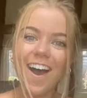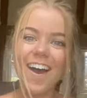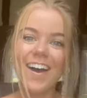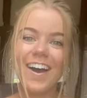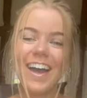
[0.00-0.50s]

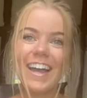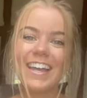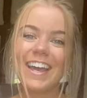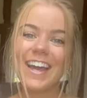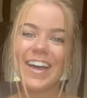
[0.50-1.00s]

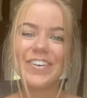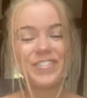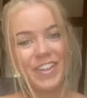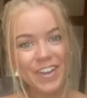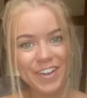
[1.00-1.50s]
I,
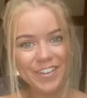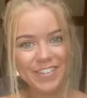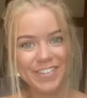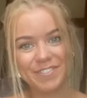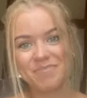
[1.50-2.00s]
for the
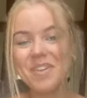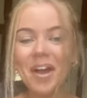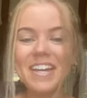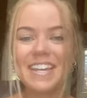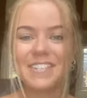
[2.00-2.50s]
last
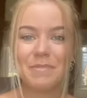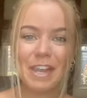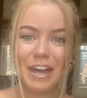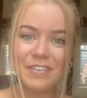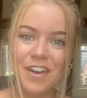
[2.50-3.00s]
nine years of my
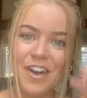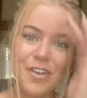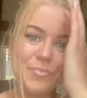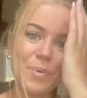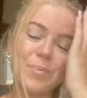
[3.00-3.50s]
life, I
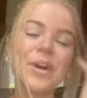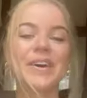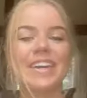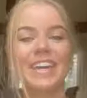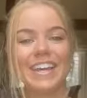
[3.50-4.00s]
have been
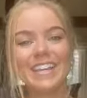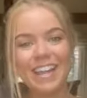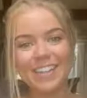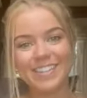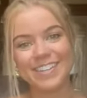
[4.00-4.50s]
working in
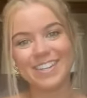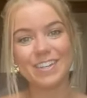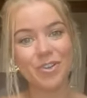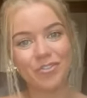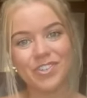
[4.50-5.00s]
London in
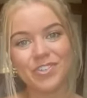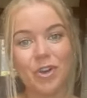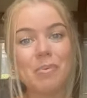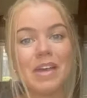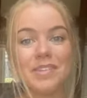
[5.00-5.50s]
an office
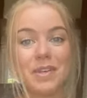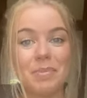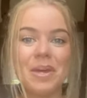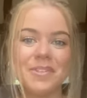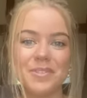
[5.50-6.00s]
job as a
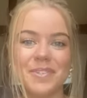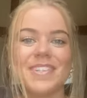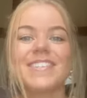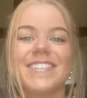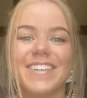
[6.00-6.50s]
personal
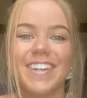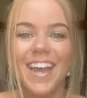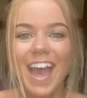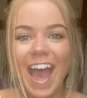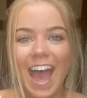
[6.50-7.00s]
assistant.
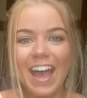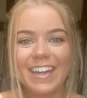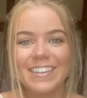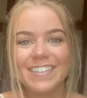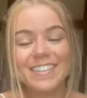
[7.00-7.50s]

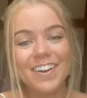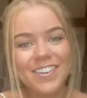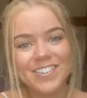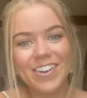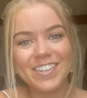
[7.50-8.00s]
And
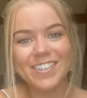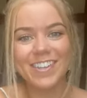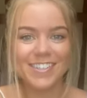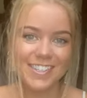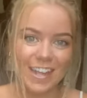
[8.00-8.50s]
last year I
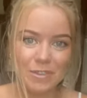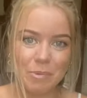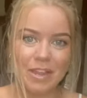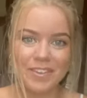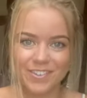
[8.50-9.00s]
decided to take the
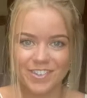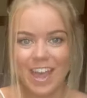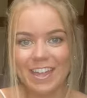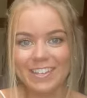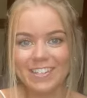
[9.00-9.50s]
plunge
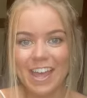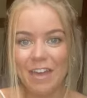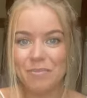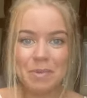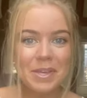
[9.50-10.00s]
and
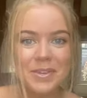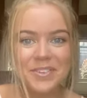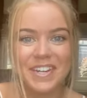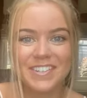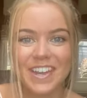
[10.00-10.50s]
have a big
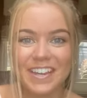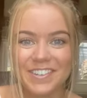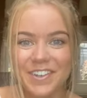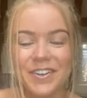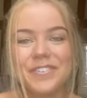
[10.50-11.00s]
career
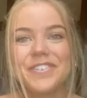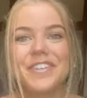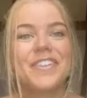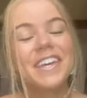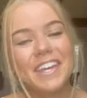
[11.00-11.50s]
change after
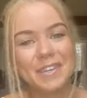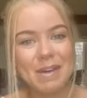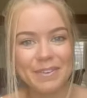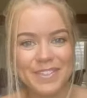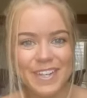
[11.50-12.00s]
thinking
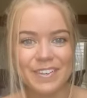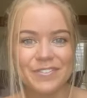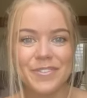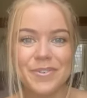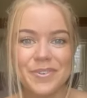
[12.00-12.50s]
about it
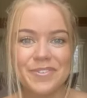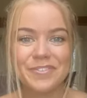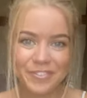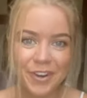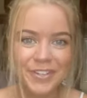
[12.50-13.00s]
for
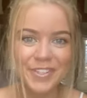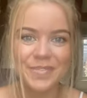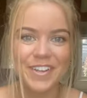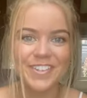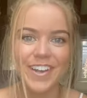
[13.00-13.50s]
far too
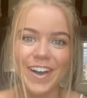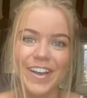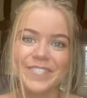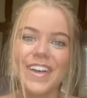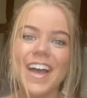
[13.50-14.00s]
much
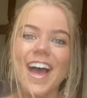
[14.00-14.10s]
time